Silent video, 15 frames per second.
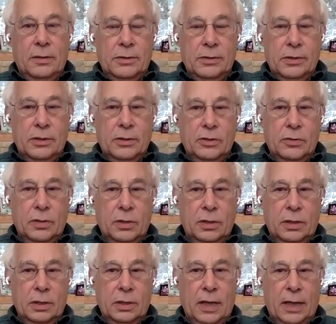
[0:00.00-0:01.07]
This
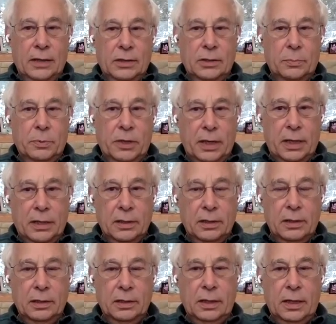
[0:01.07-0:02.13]
country lacked a plan.
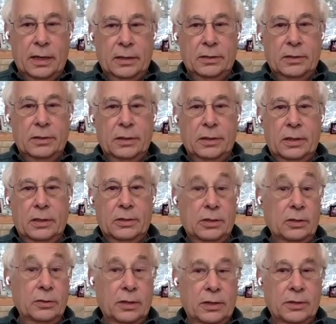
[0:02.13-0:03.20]
It lacked, and
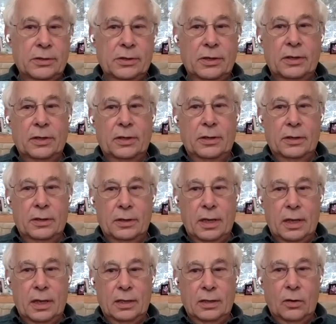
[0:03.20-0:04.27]
still does,
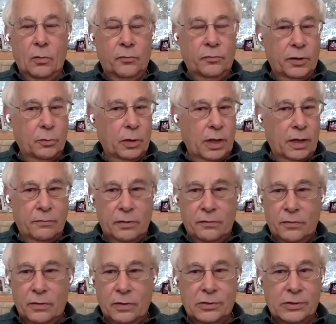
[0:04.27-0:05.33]
and hopefully we'll have
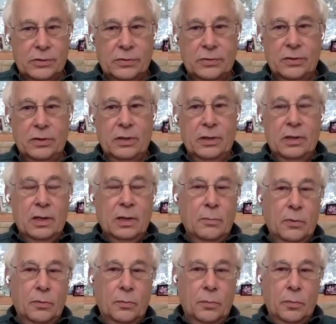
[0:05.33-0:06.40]
one very soon.
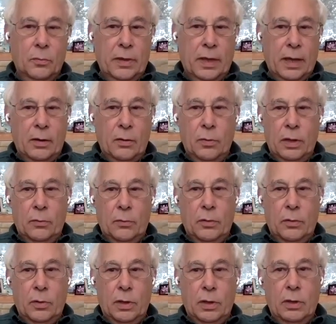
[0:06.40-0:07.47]
But
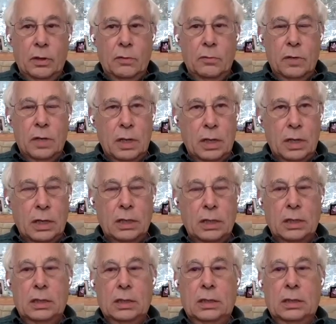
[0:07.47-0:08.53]
you need
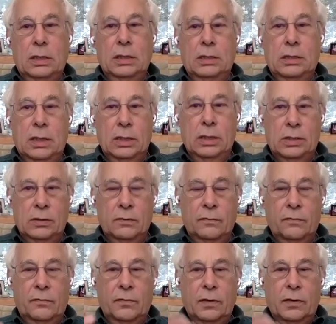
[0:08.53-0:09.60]
a sense
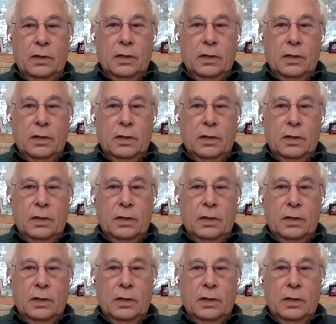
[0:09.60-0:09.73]
of